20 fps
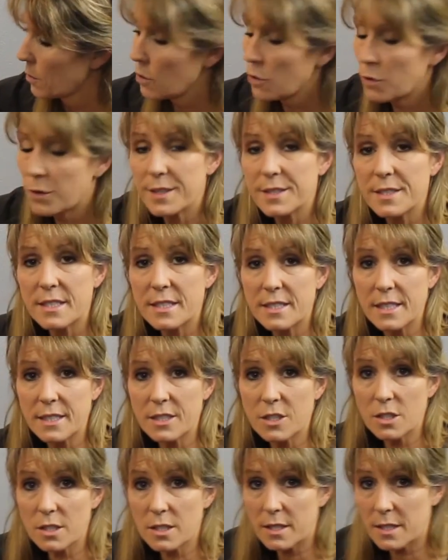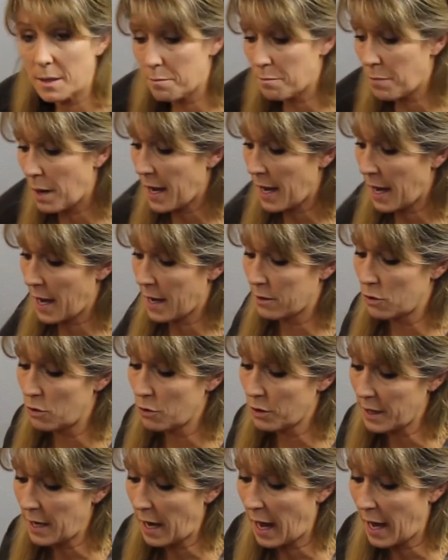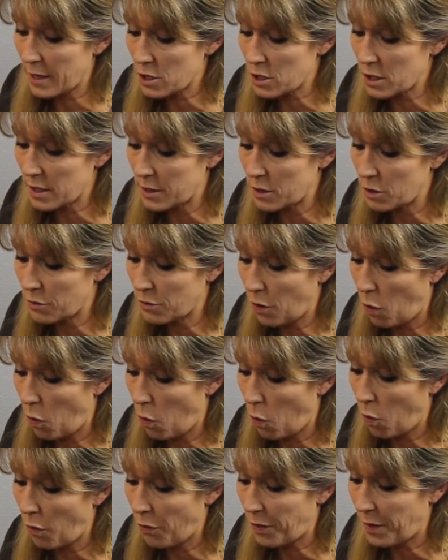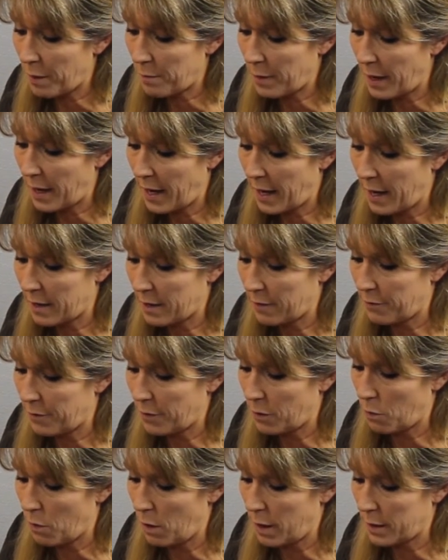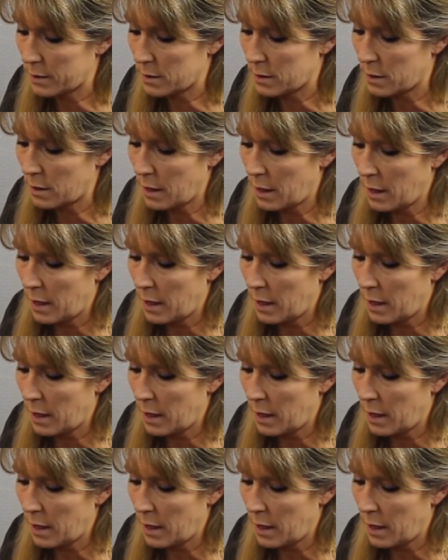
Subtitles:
You can stitch this in by hand. You could actually do the whole thing by hand if you want.